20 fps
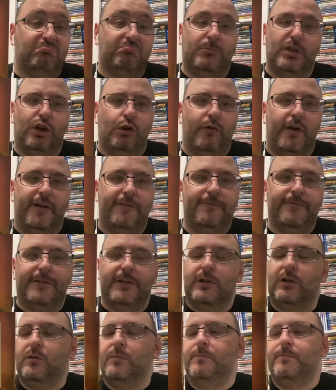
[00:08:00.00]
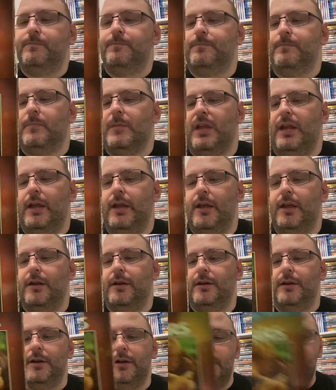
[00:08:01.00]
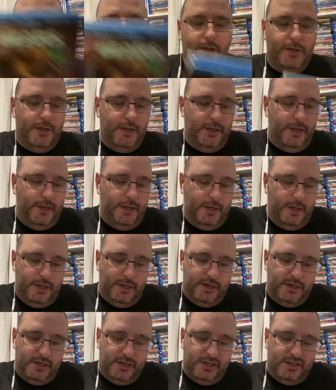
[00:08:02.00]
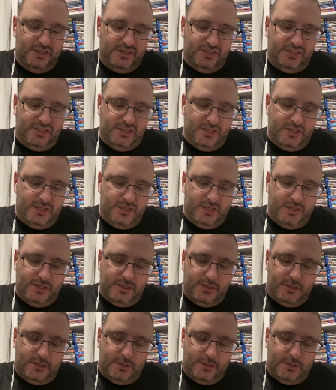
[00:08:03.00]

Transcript: a great film. And it is, where